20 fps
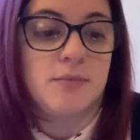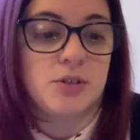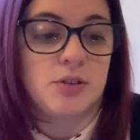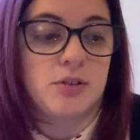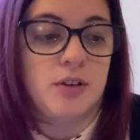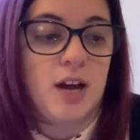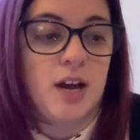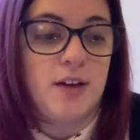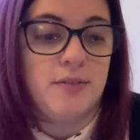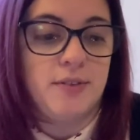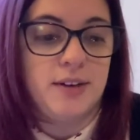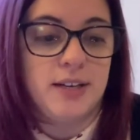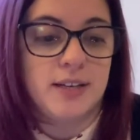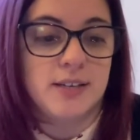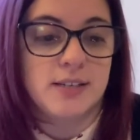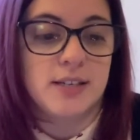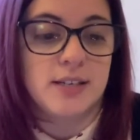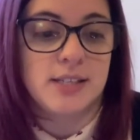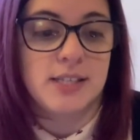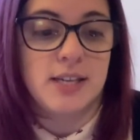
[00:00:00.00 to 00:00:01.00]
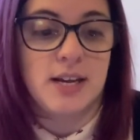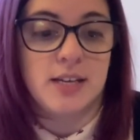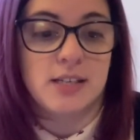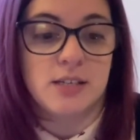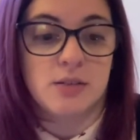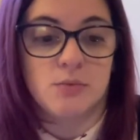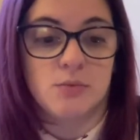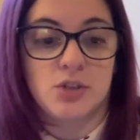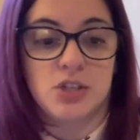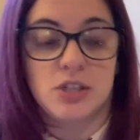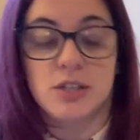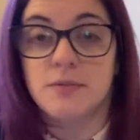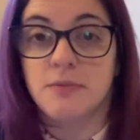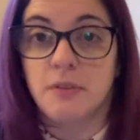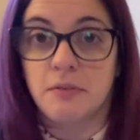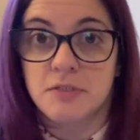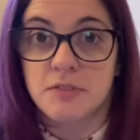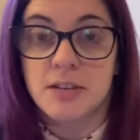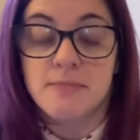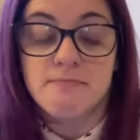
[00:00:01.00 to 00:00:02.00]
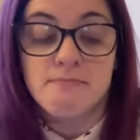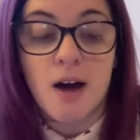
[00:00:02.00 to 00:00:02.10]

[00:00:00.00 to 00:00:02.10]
So you have an exercise which is 15